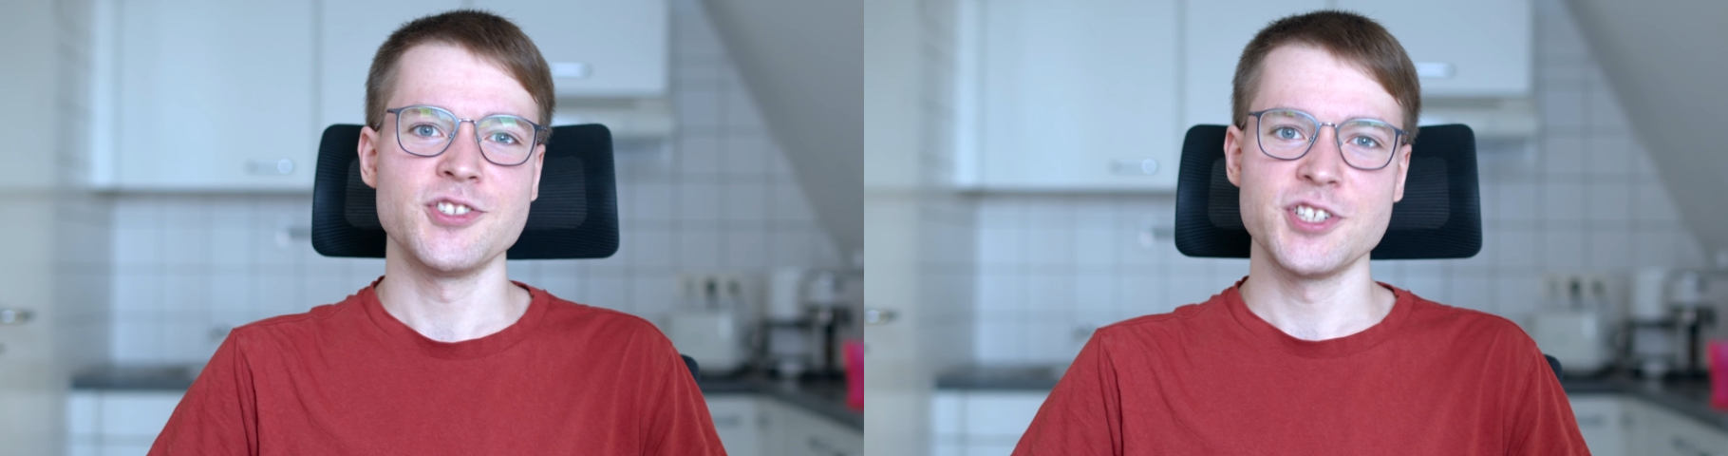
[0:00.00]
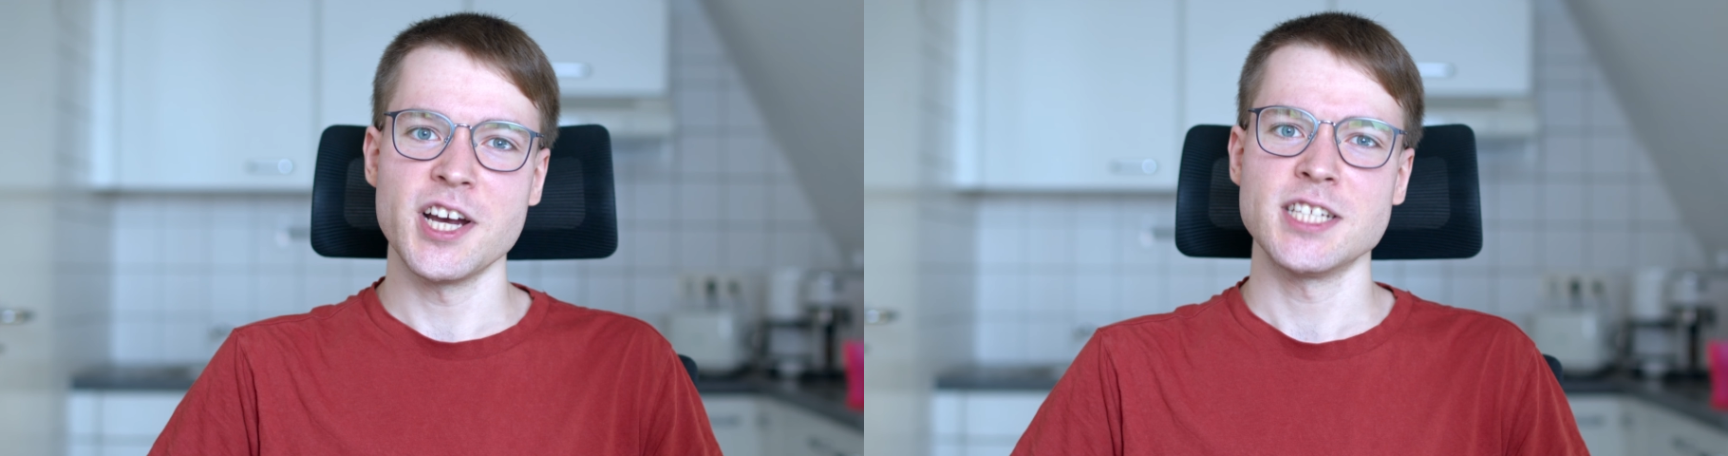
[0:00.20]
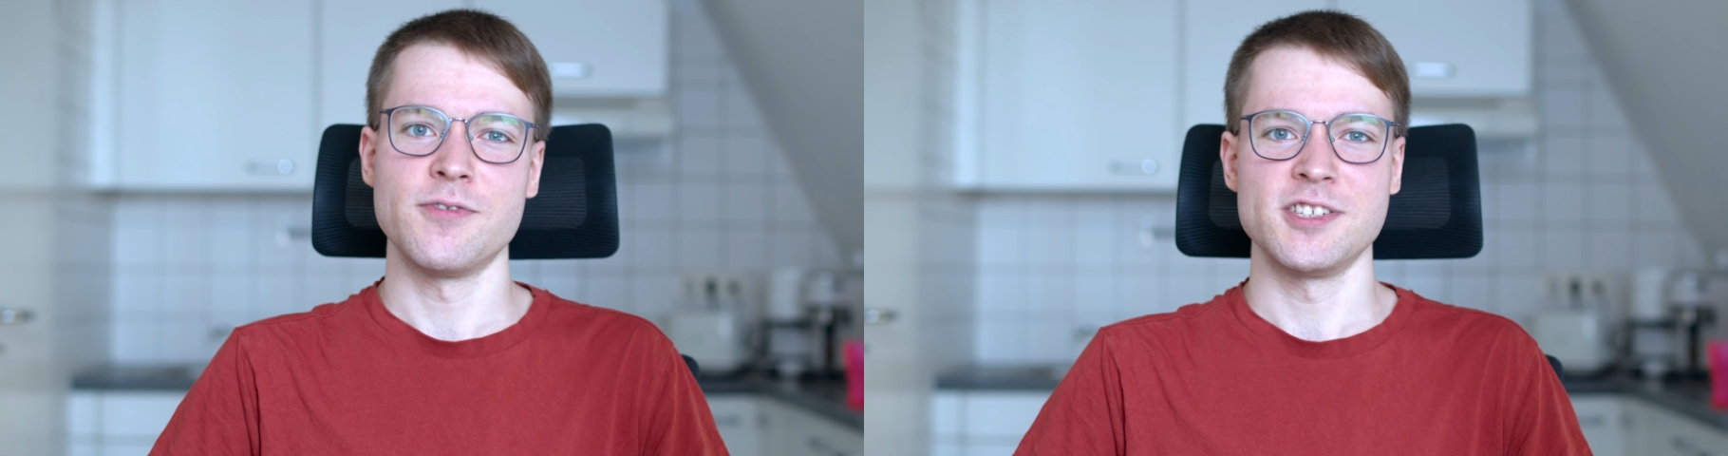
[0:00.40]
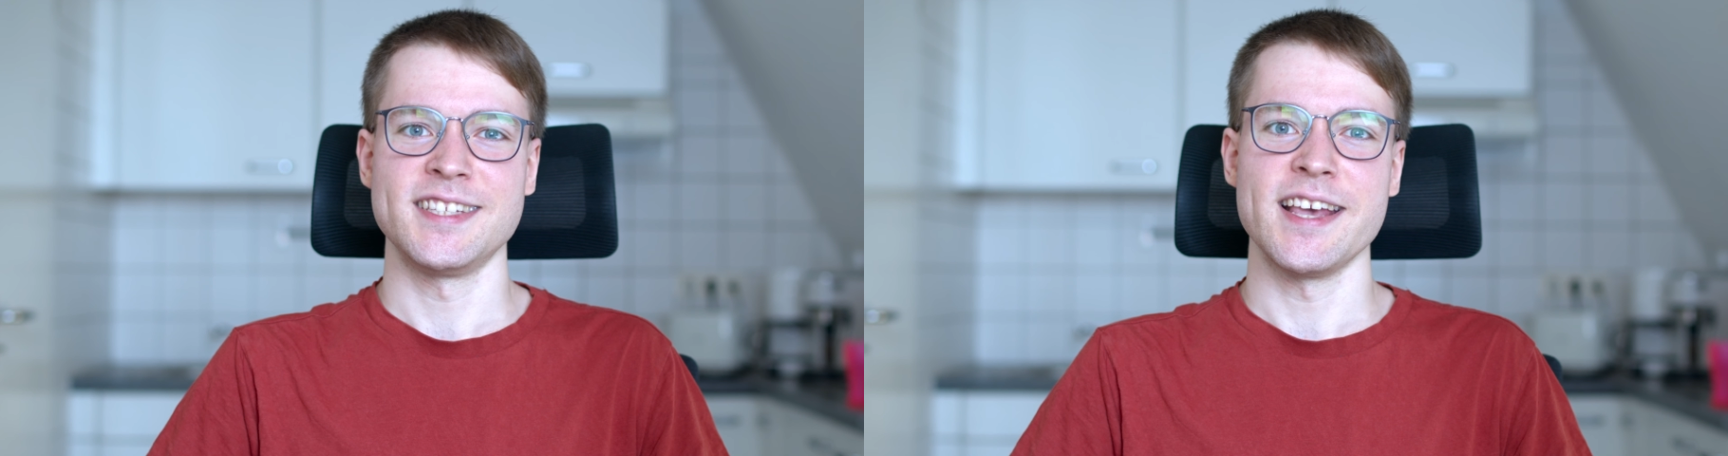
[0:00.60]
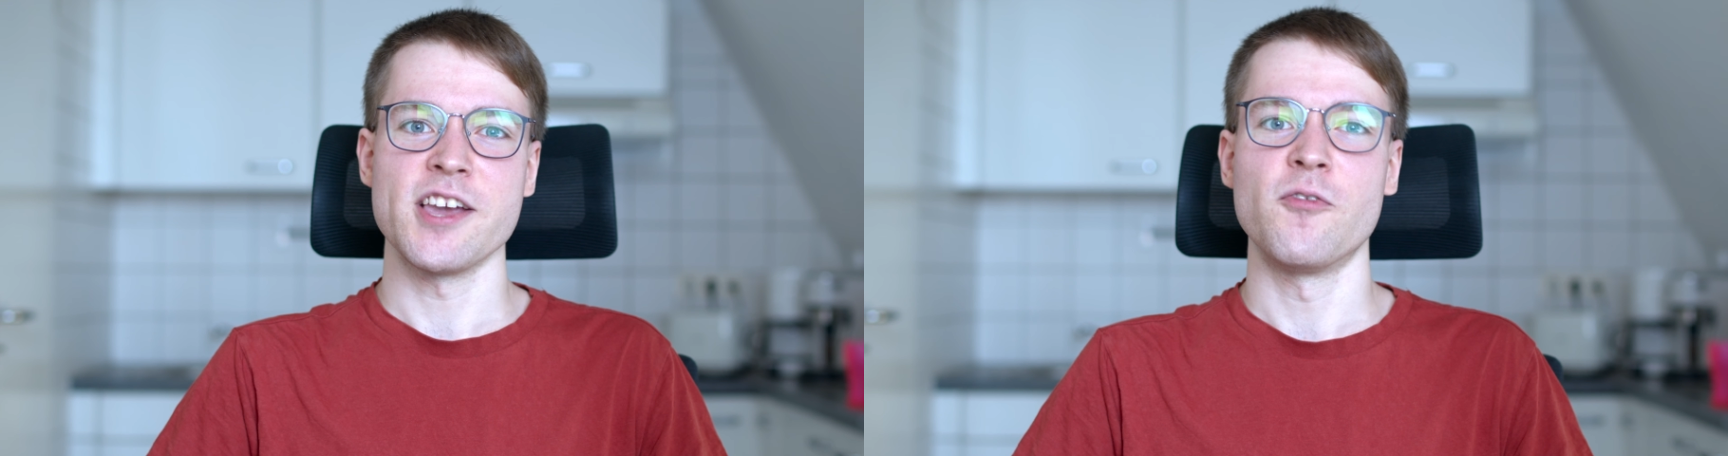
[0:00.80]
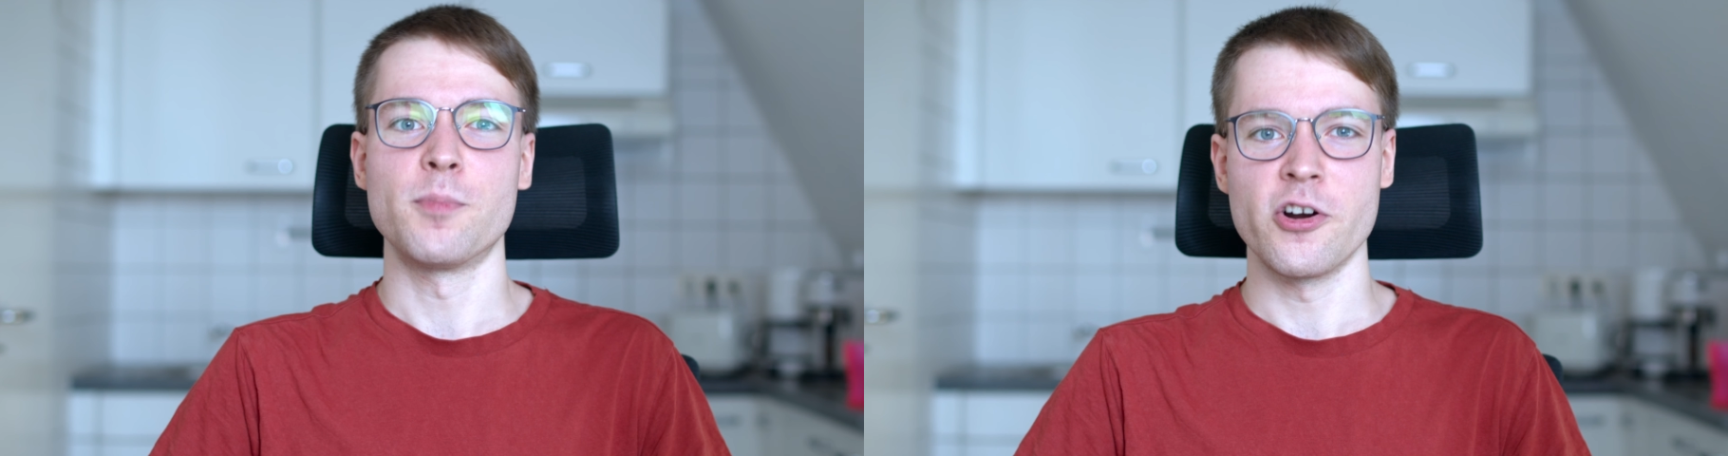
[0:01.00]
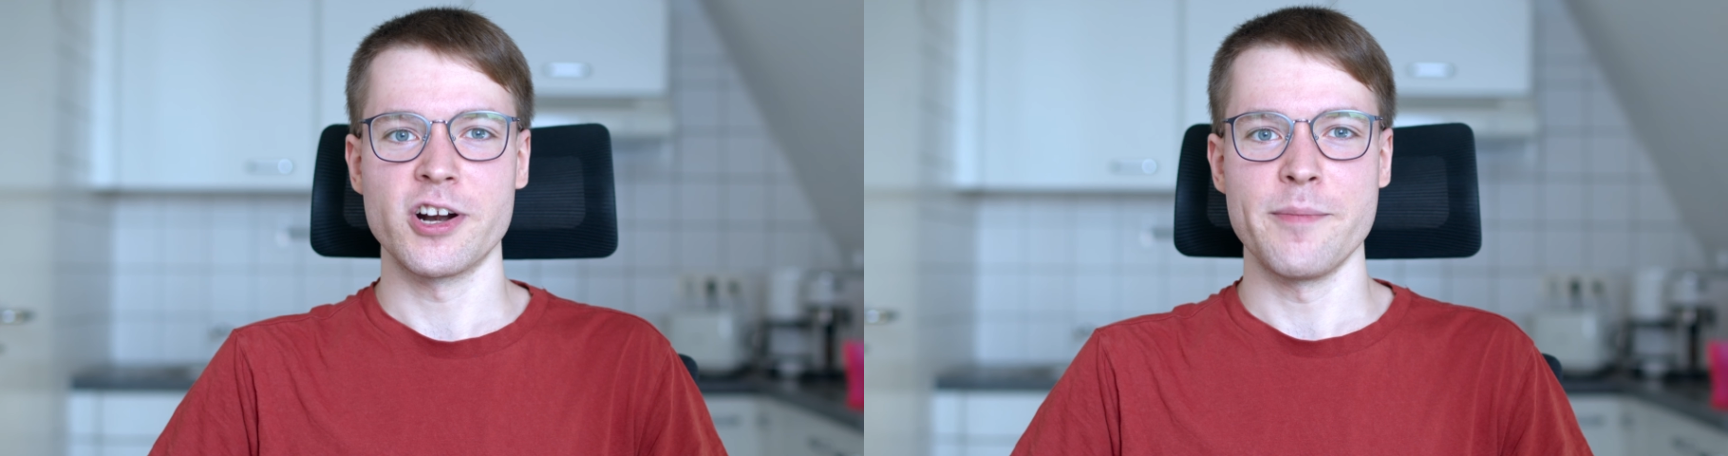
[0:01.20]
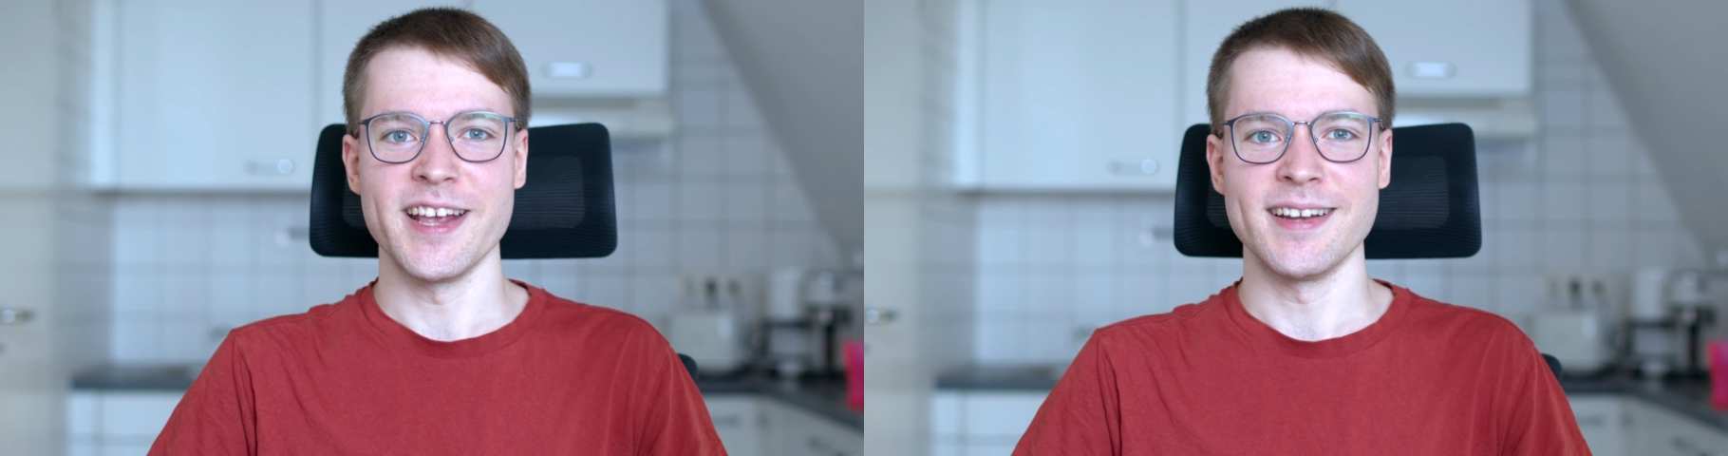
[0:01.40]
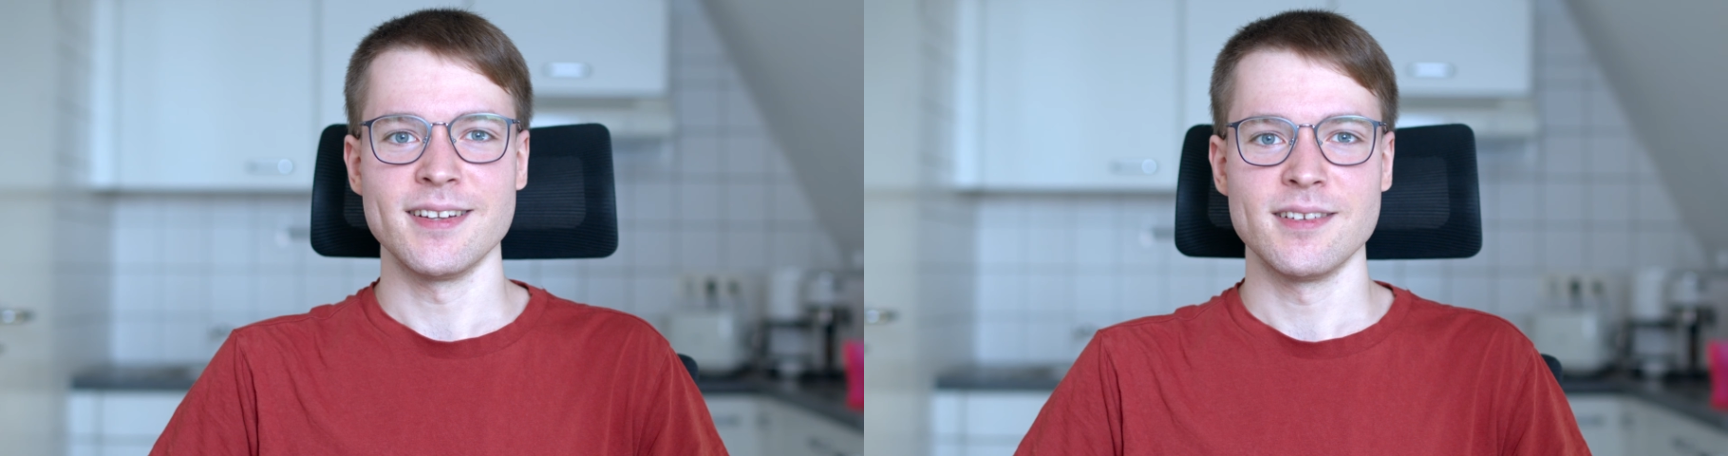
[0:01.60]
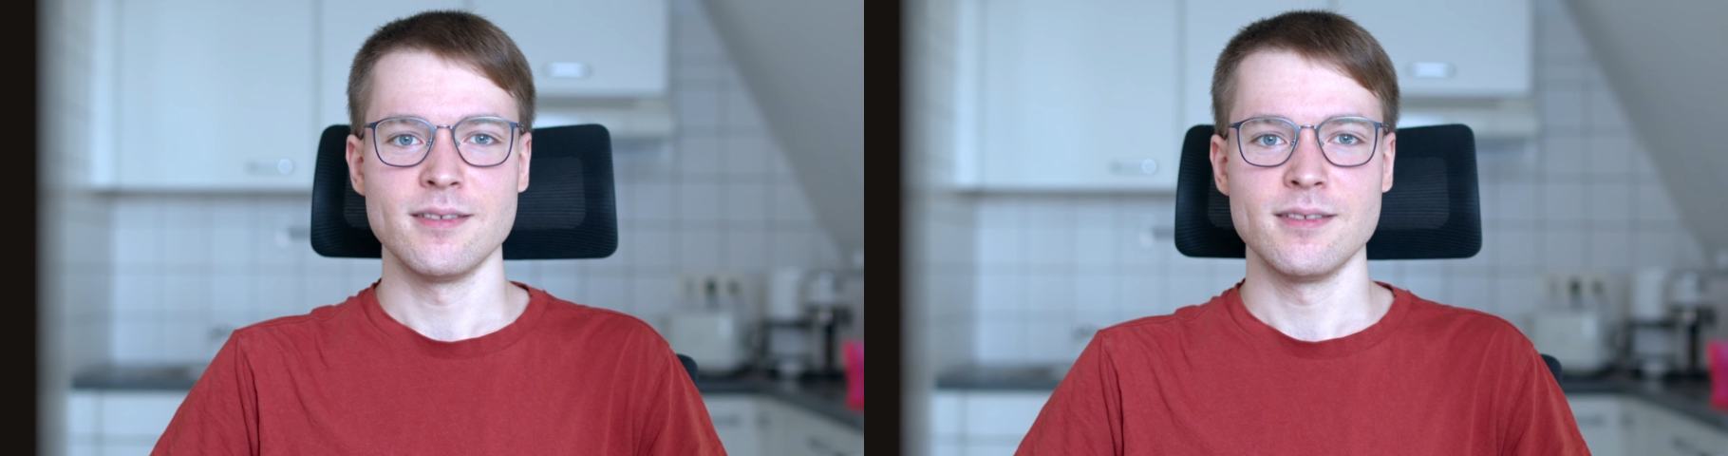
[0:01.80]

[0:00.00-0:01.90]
just for the sake of programming.